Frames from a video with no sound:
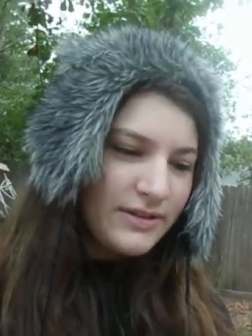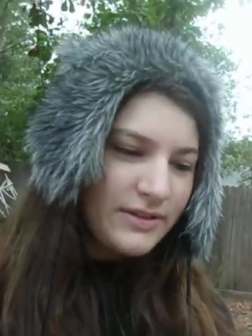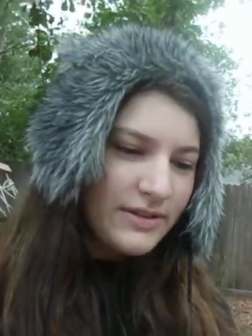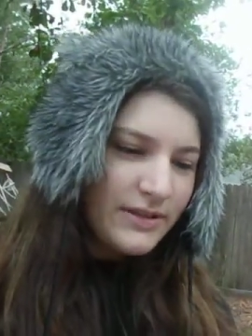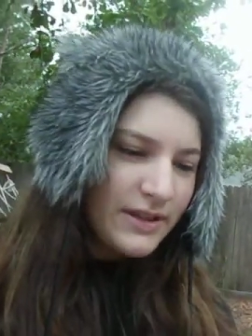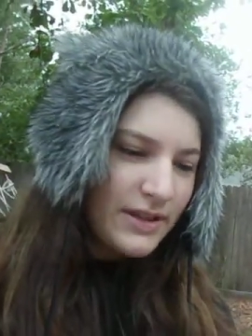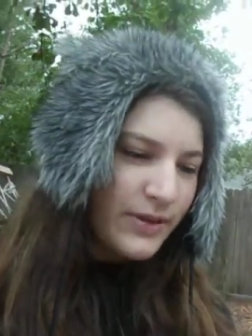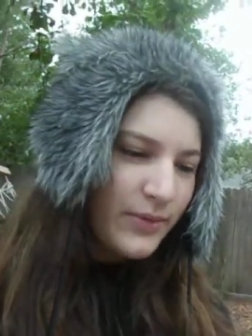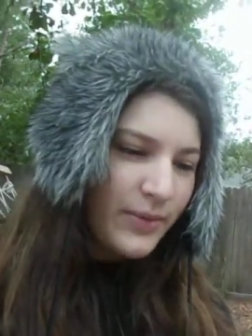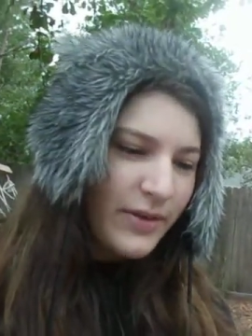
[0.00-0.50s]

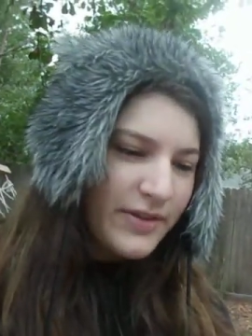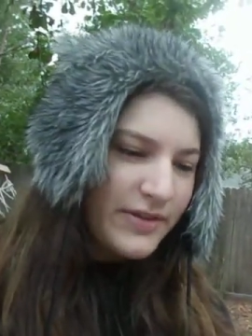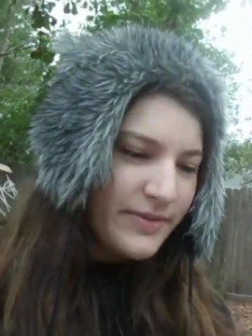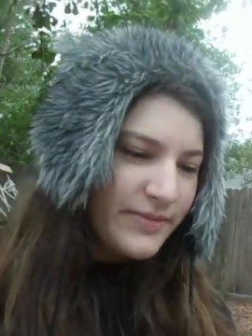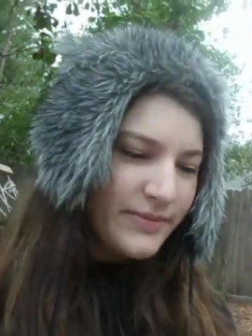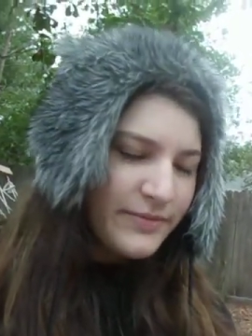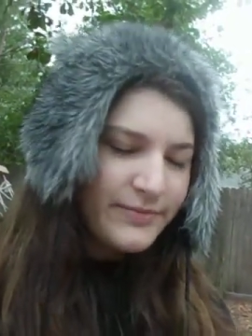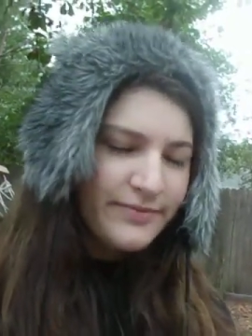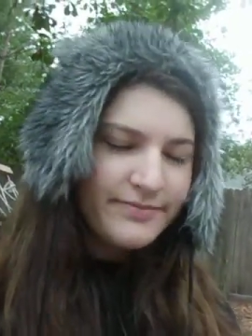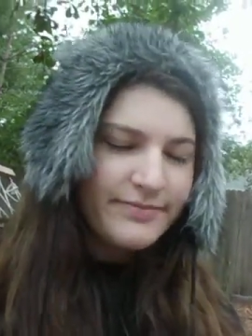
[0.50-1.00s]
it wasn't
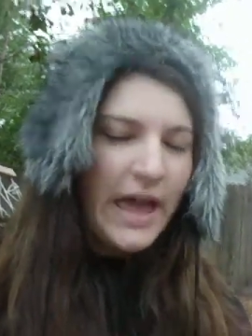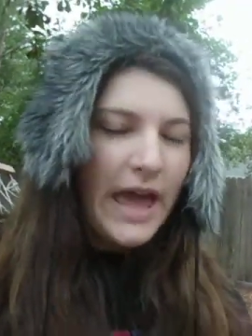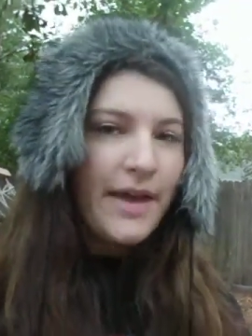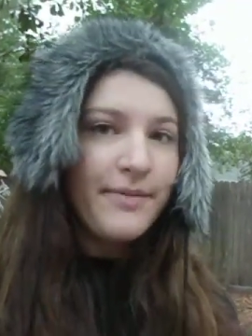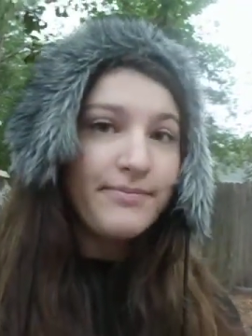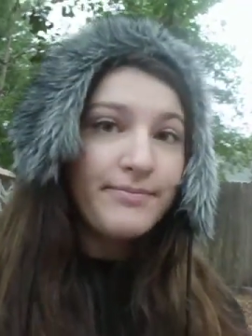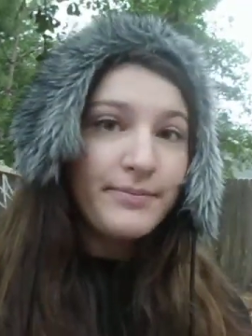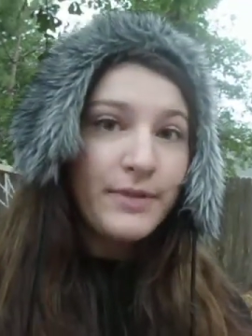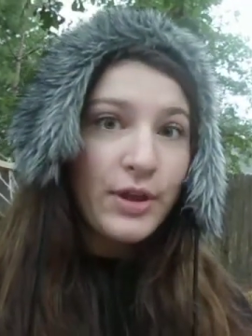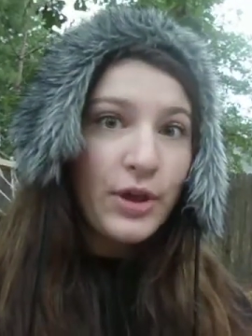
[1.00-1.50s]
that
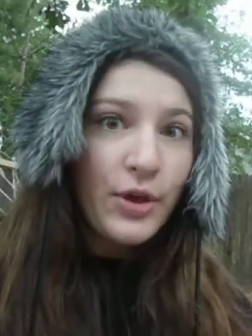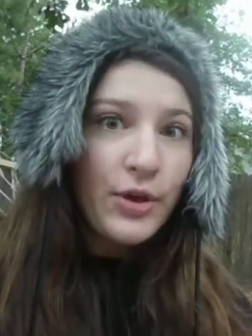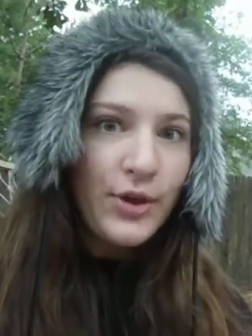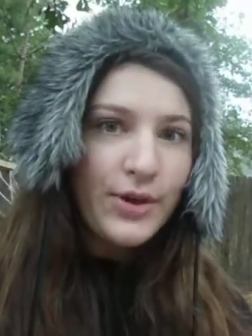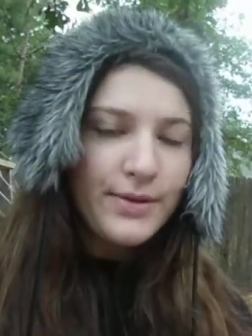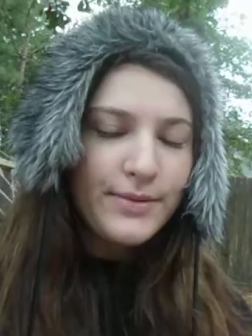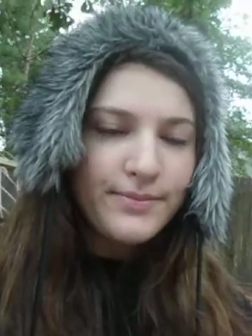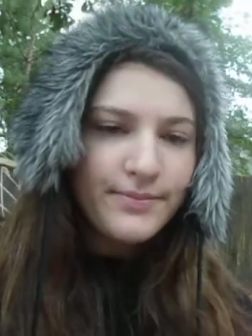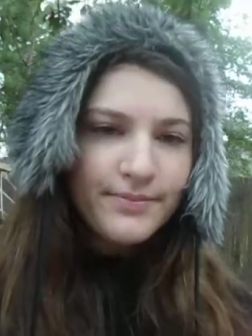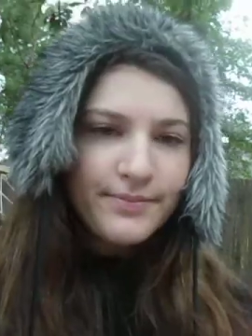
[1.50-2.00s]
good.
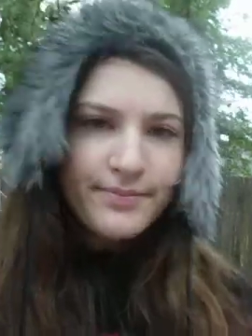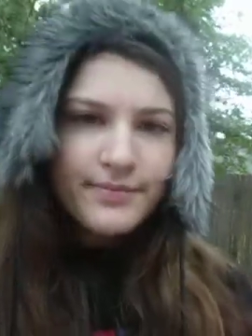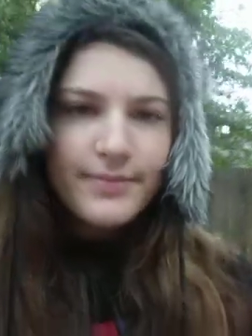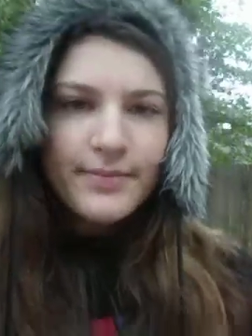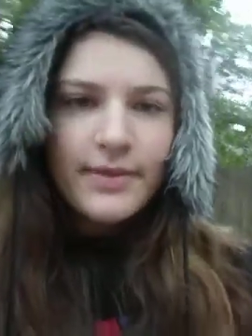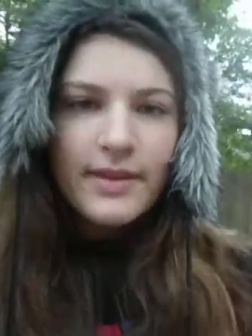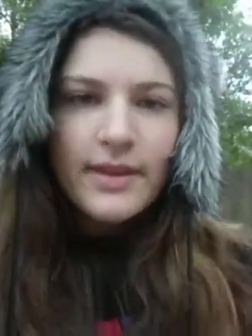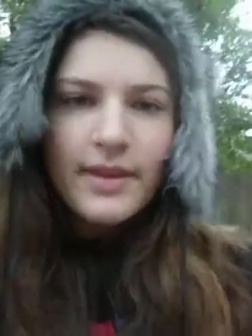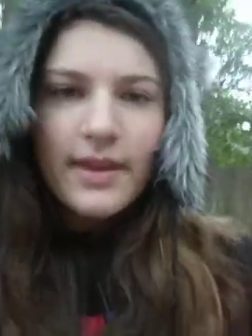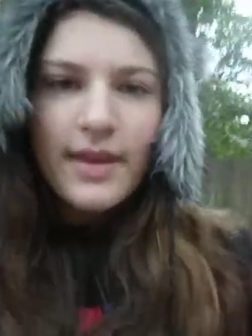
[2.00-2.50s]

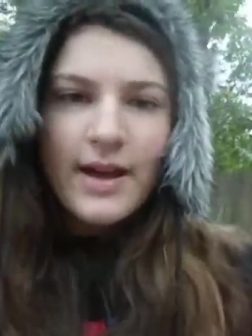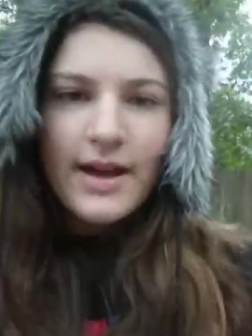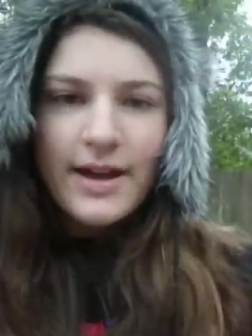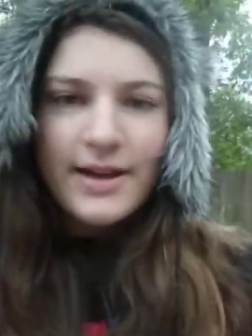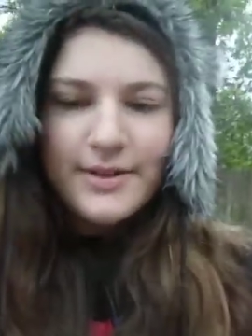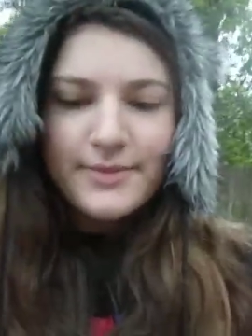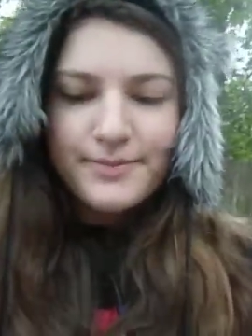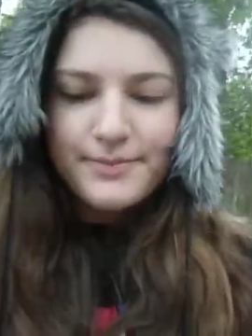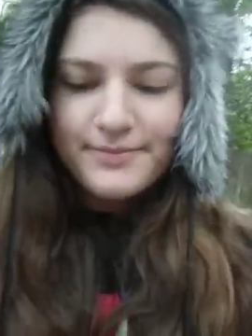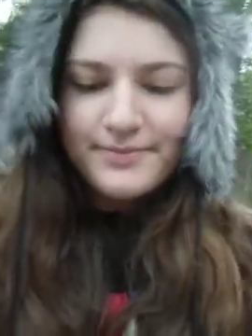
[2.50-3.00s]

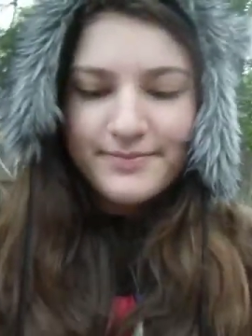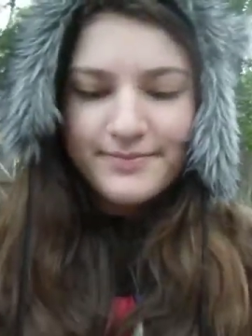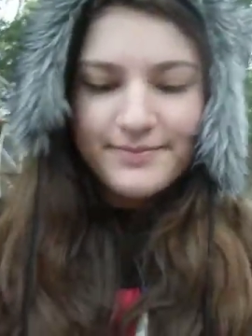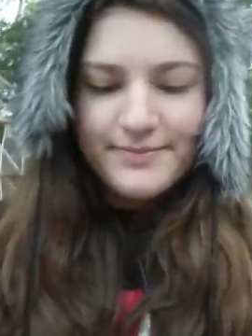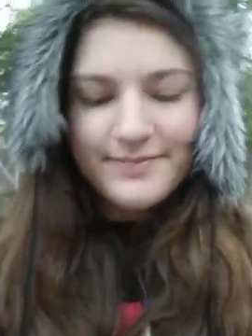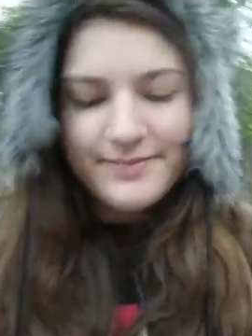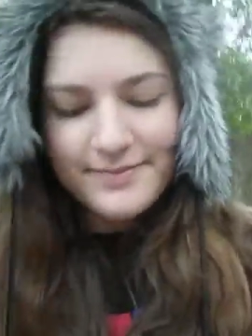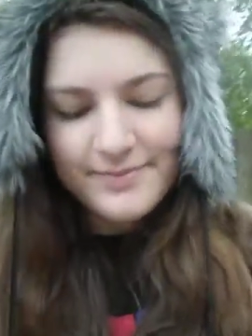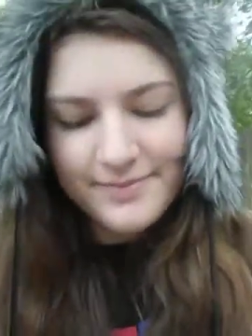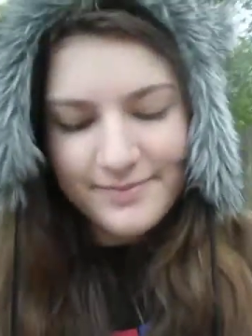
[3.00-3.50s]

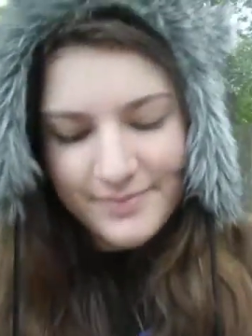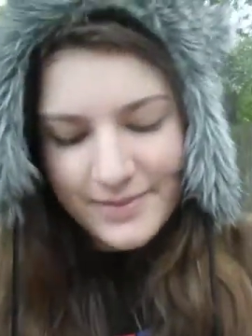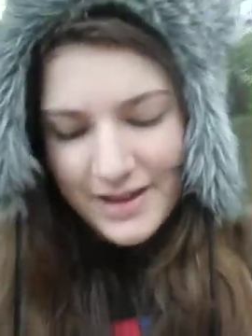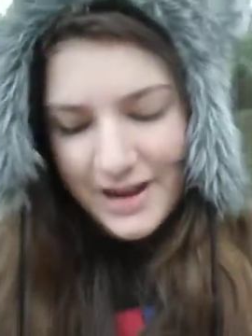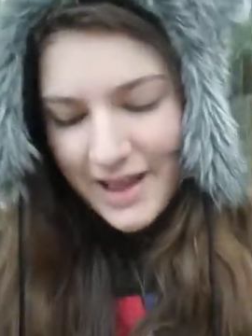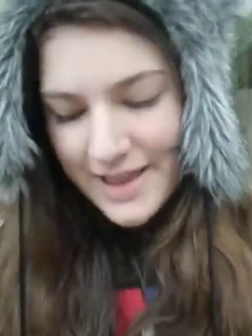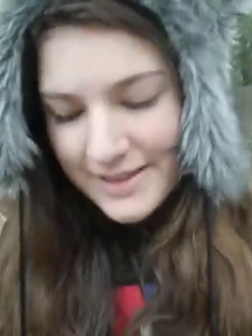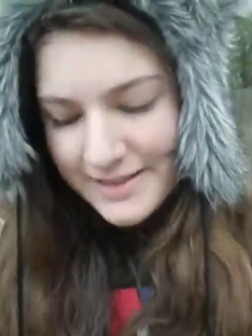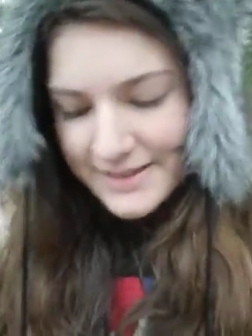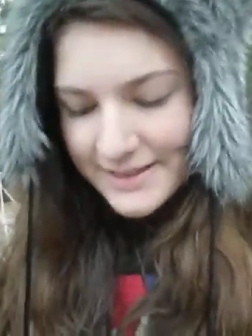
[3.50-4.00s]
But
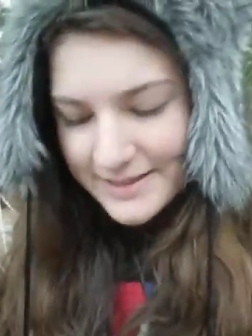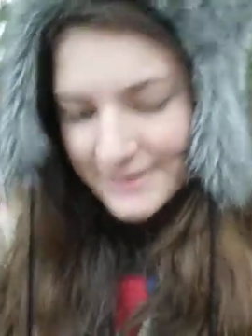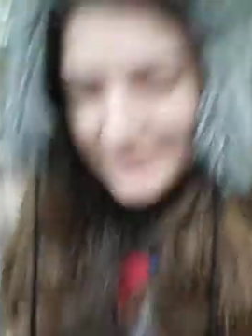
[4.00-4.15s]
I did